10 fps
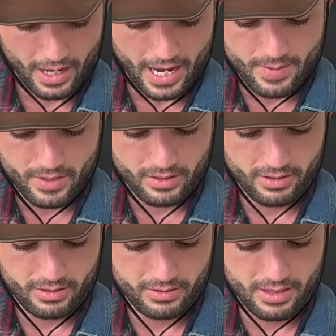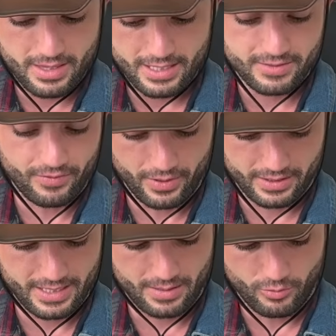I mean, this very
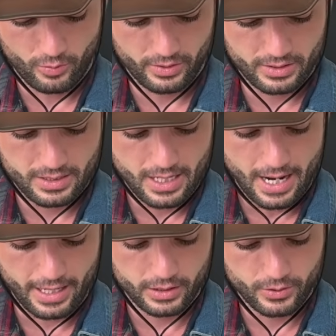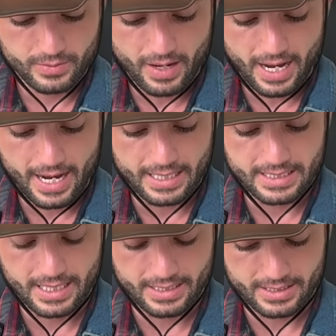exact moment. I closed my
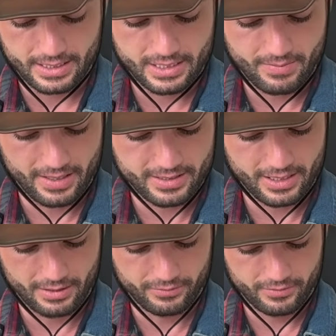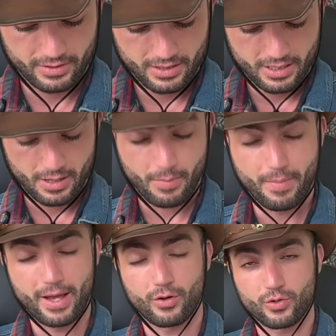eyes and said to myself,
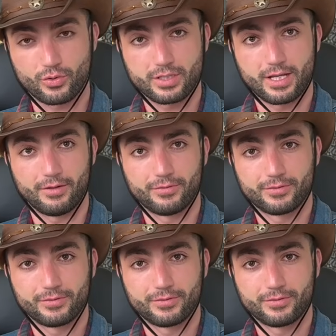bet on yourself.